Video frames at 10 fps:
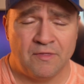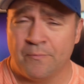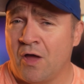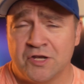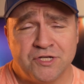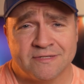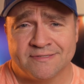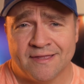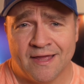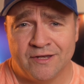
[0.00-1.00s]
projects
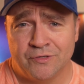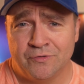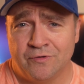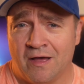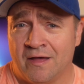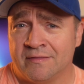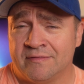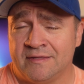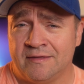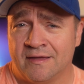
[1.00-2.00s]
that I do
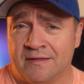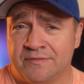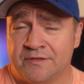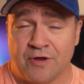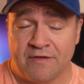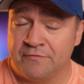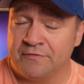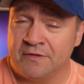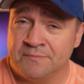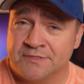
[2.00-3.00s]
on the travel
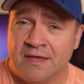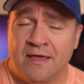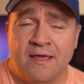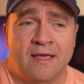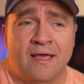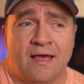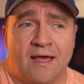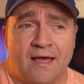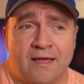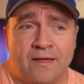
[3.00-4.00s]
films,
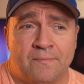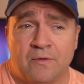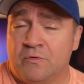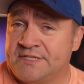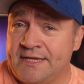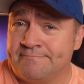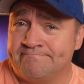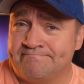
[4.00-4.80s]
but we'll see.